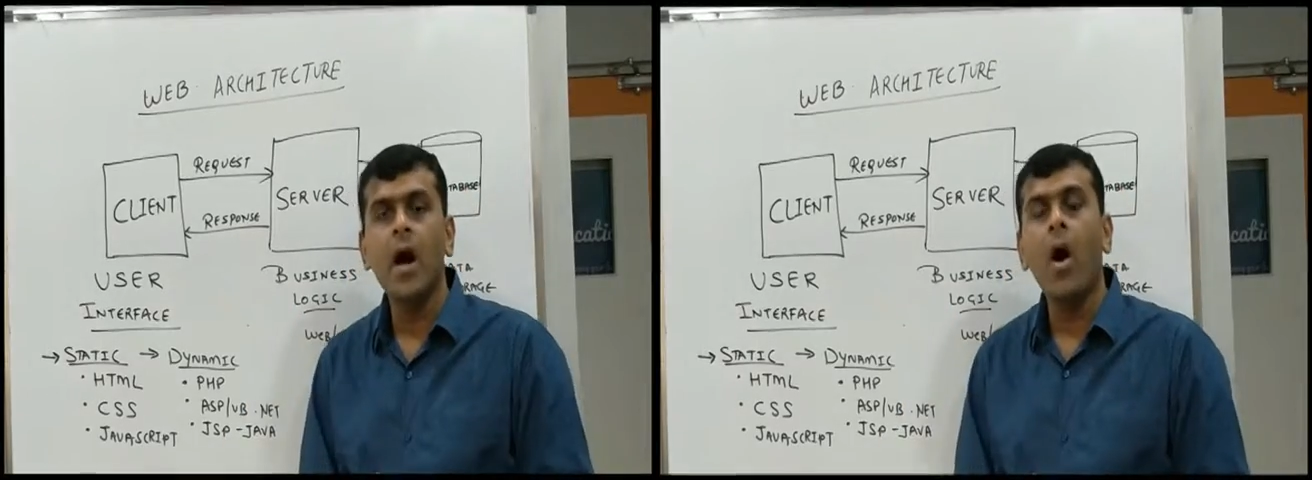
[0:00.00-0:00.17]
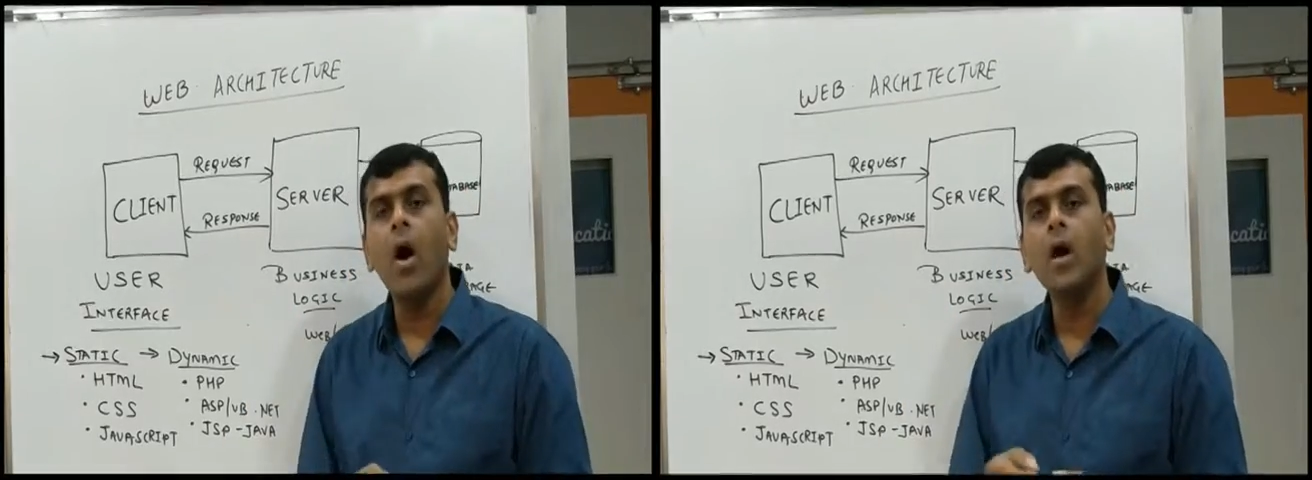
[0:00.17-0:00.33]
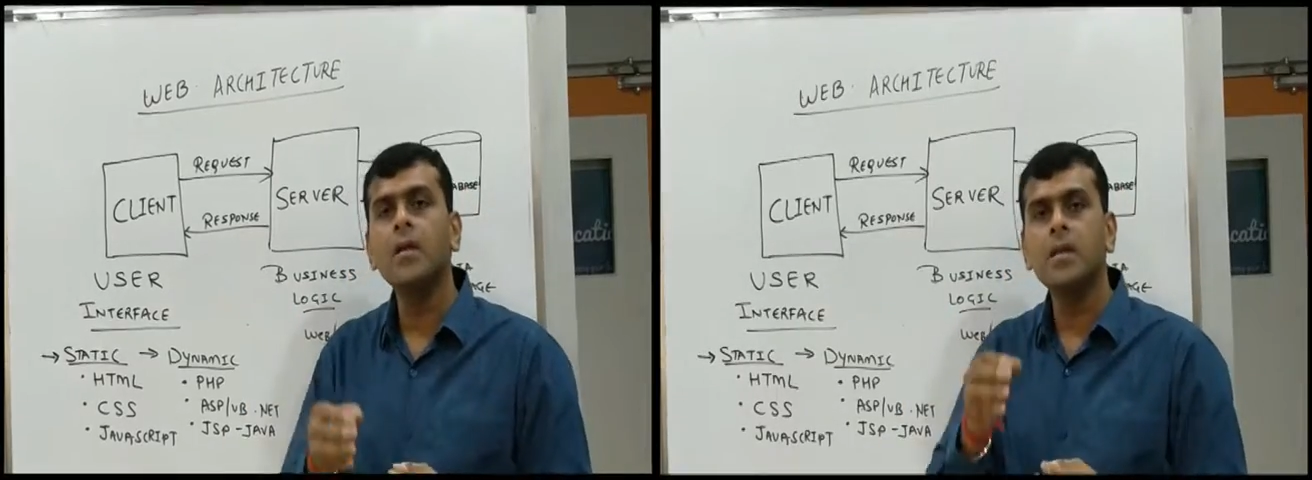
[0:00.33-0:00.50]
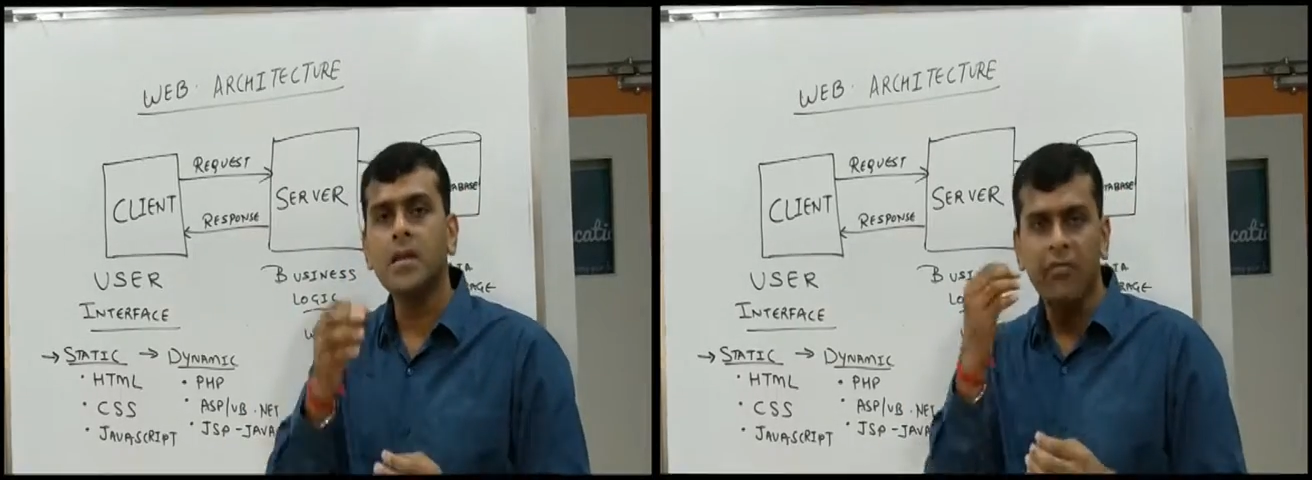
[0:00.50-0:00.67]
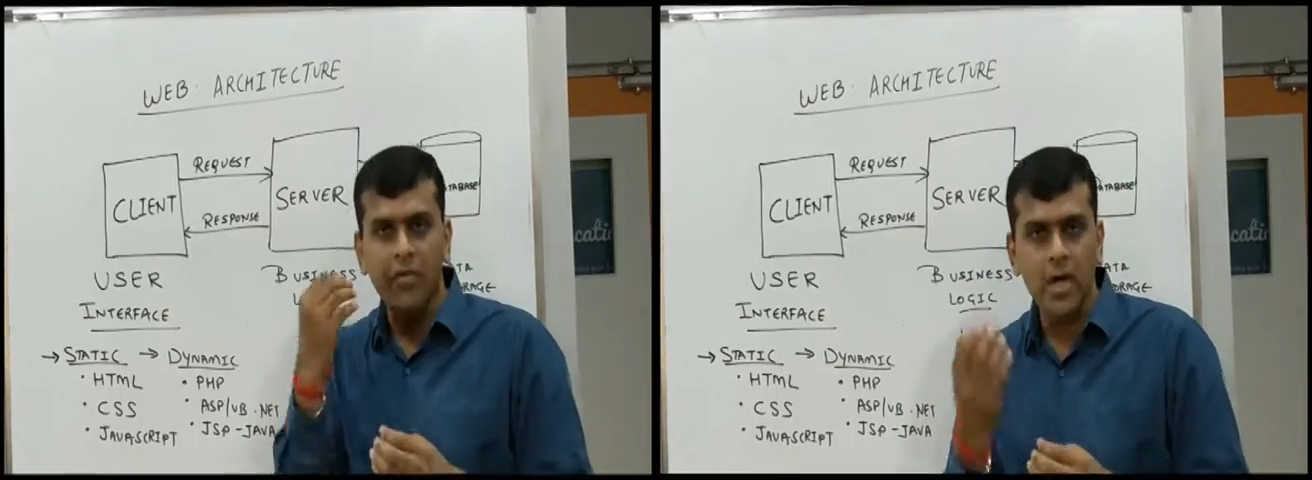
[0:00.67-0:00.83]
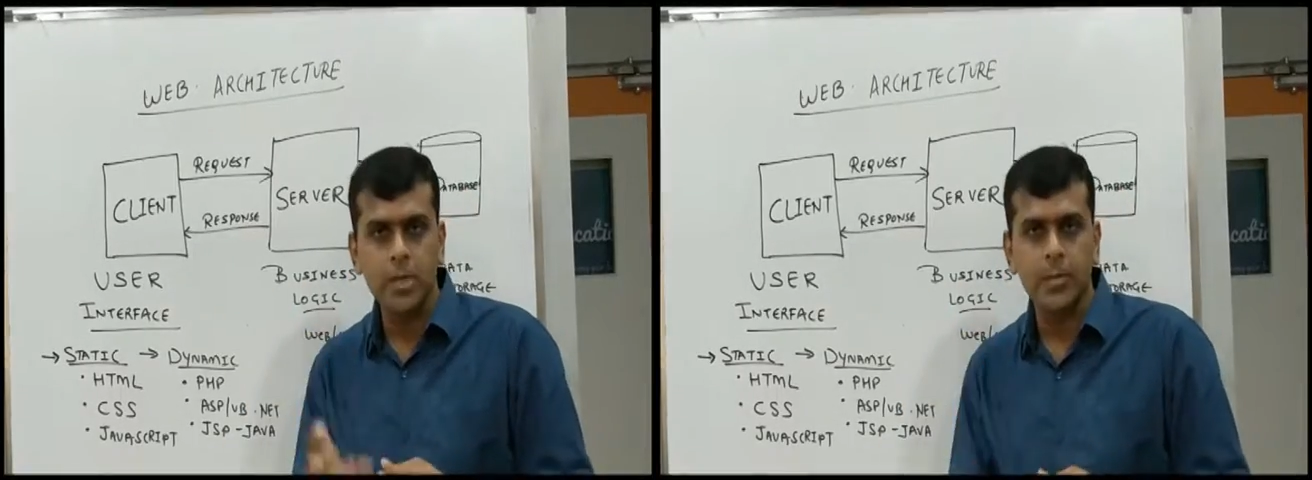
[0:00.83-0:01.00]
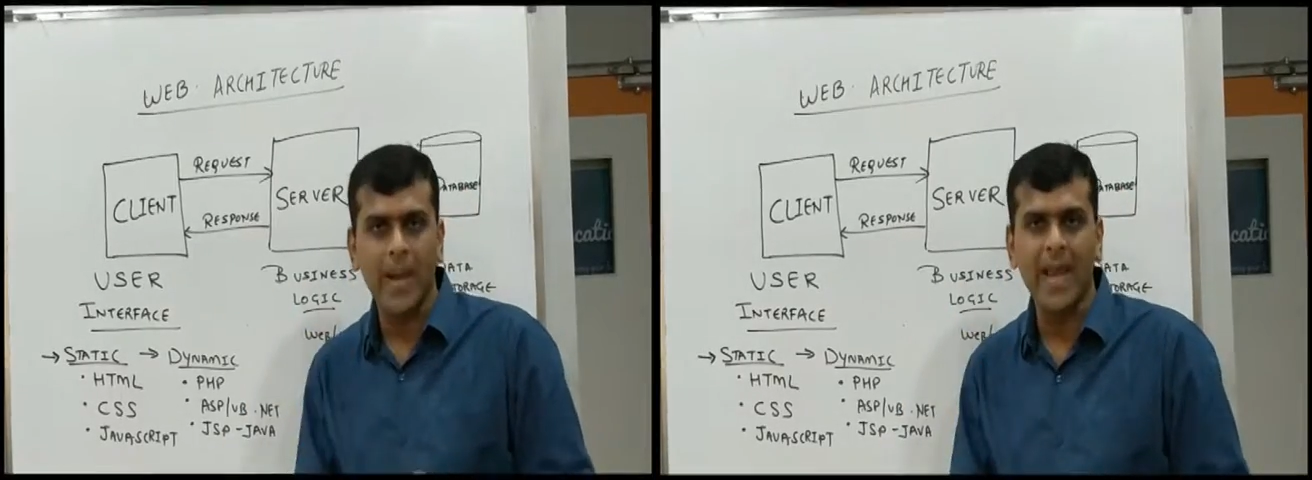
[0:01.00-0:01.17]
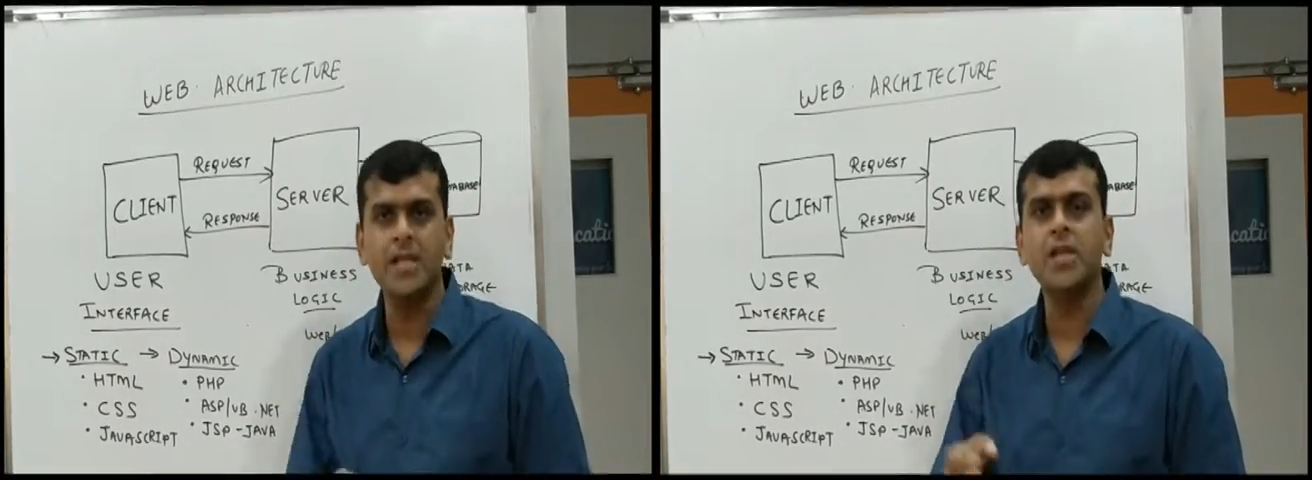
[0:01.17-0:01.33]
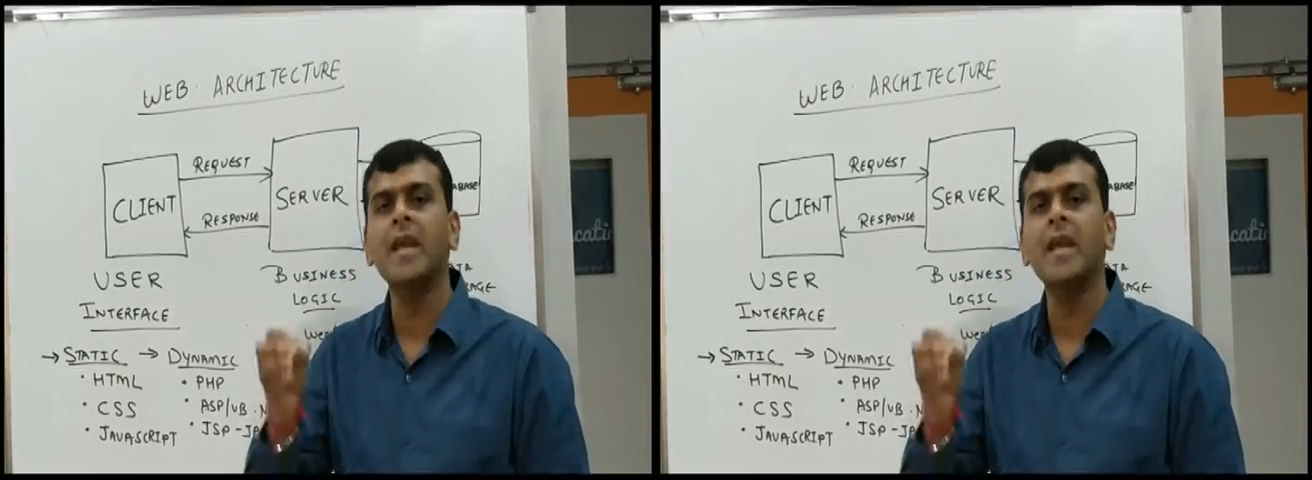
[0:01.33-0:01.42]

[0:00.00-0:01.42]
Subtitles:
on the first page,